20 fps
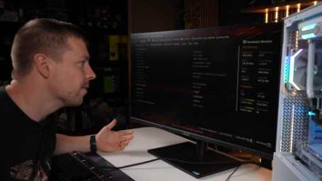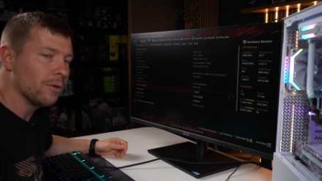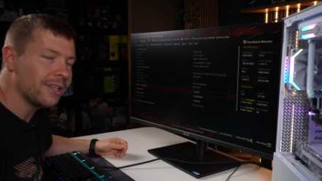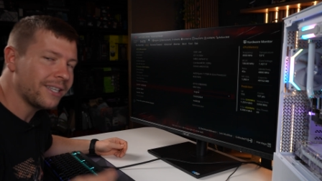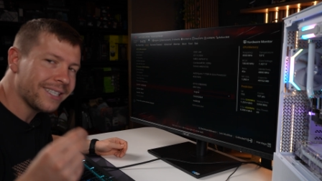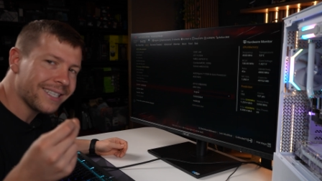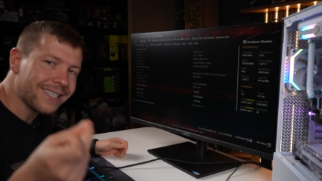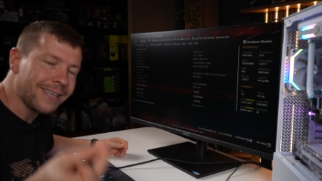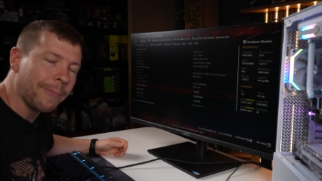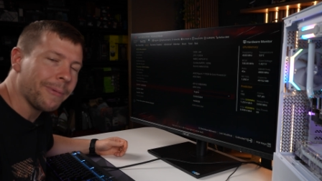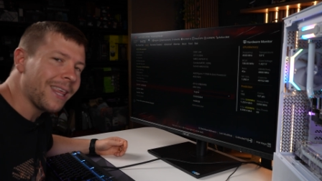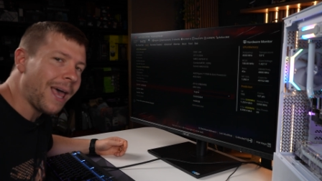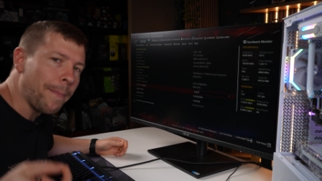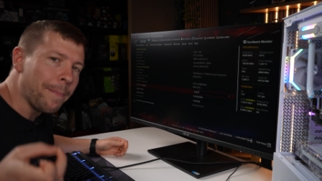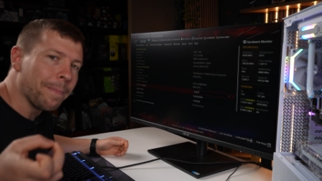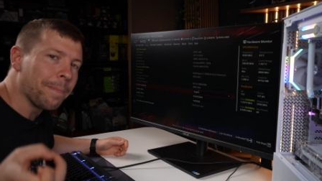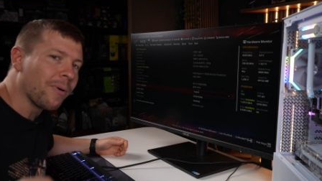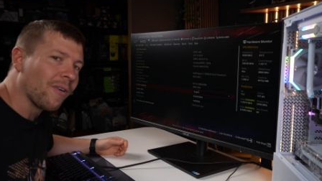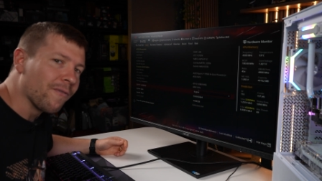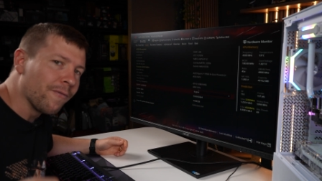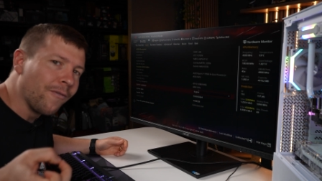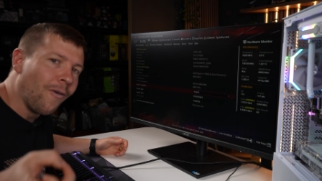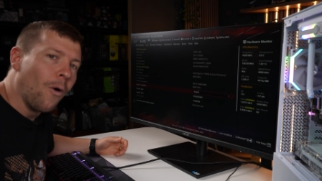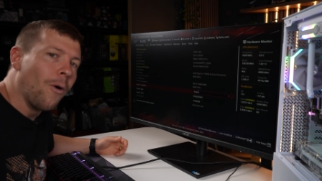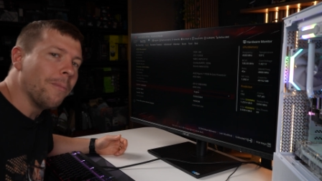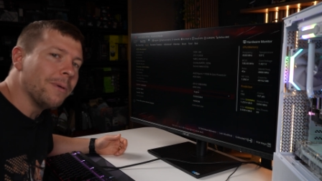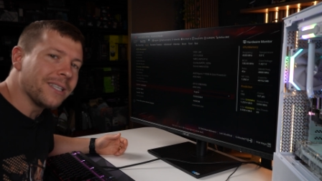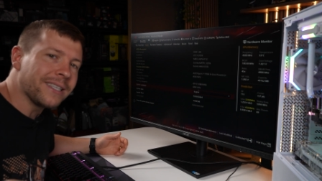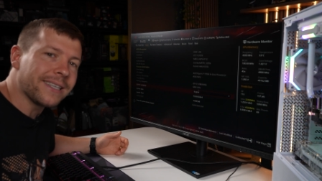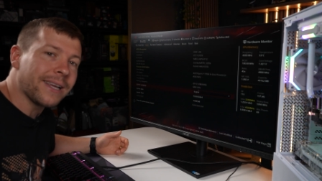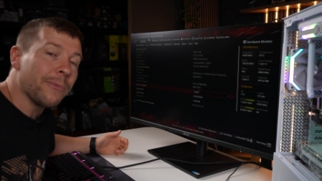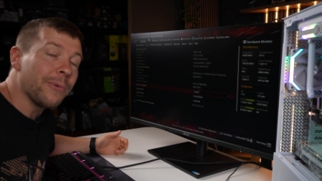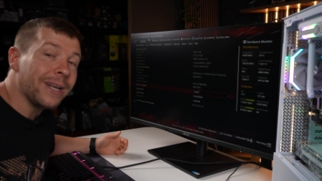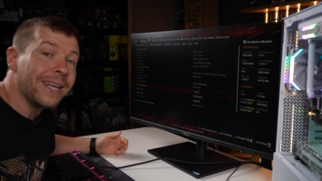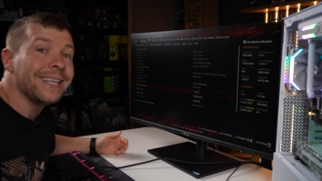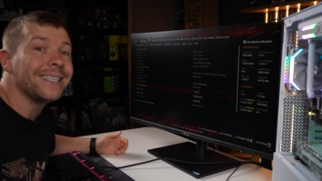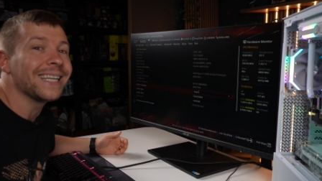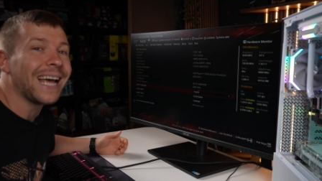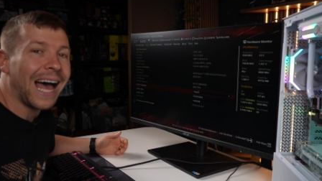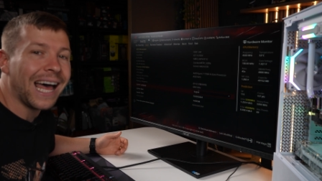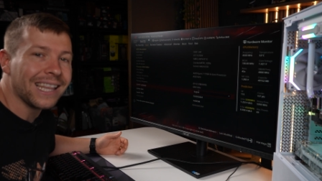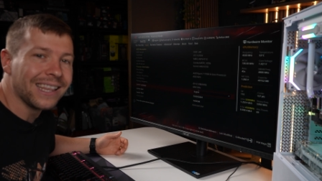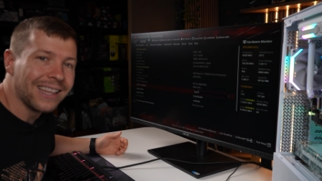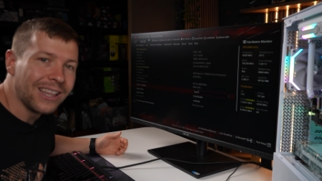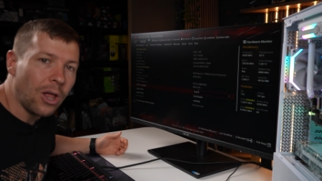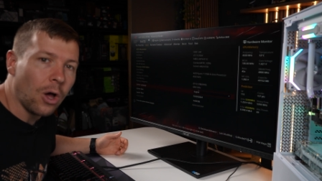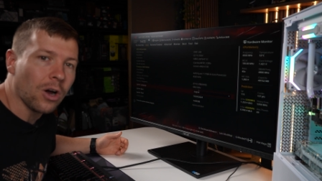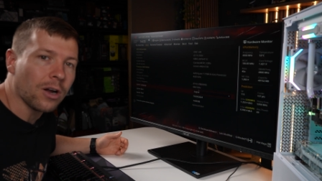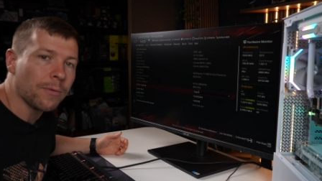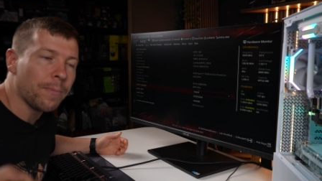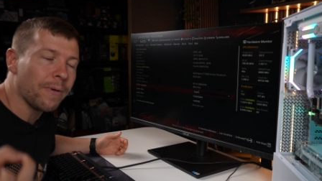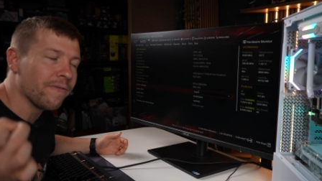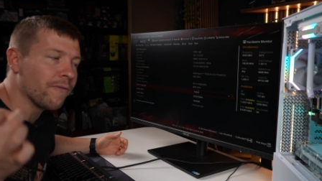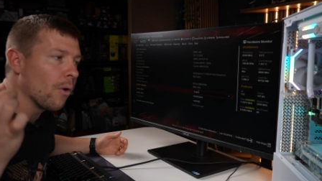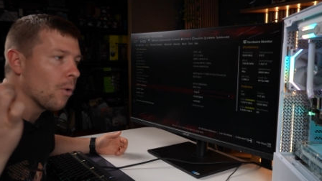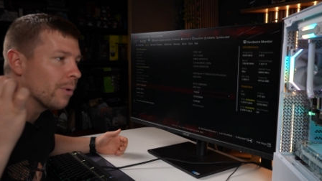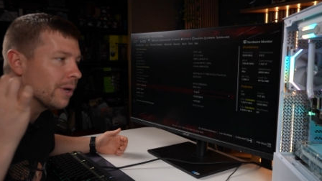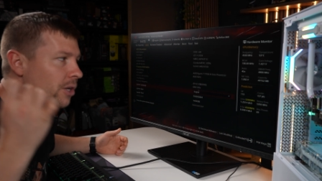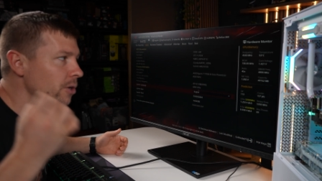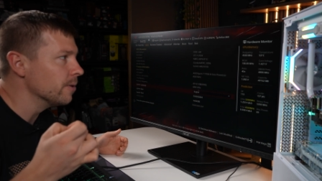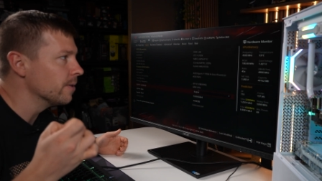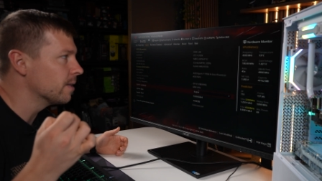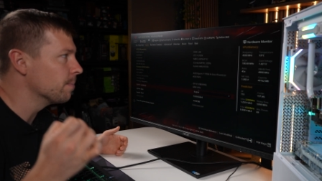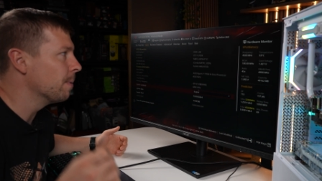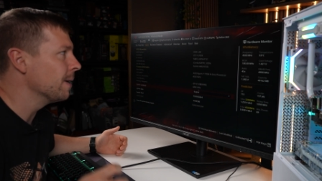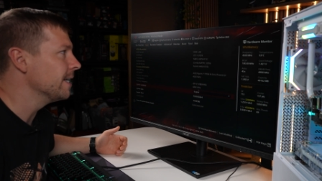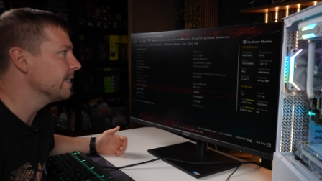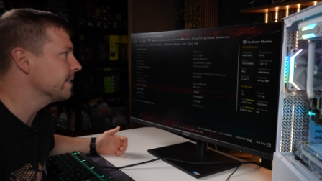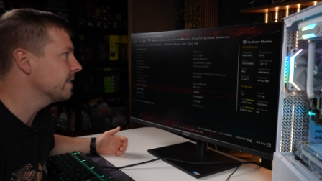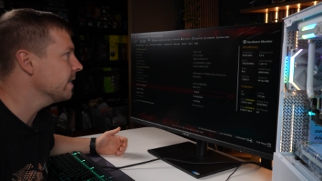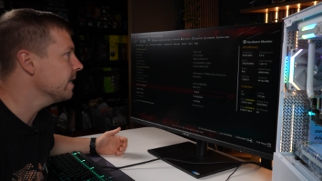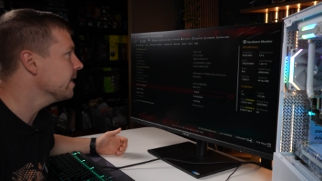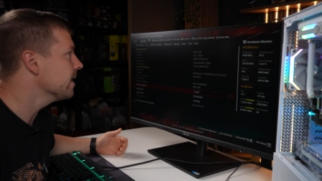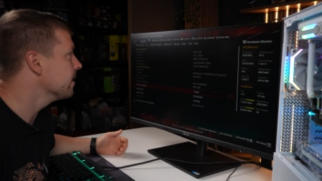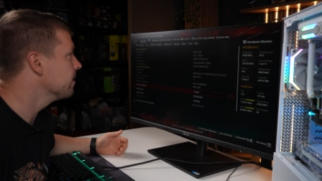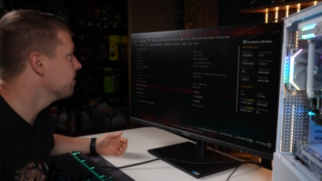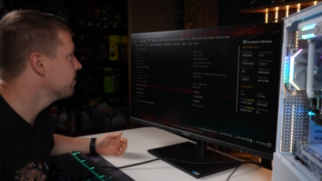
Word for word: Well, this is some of that performance that we need to unlock before we use the P C.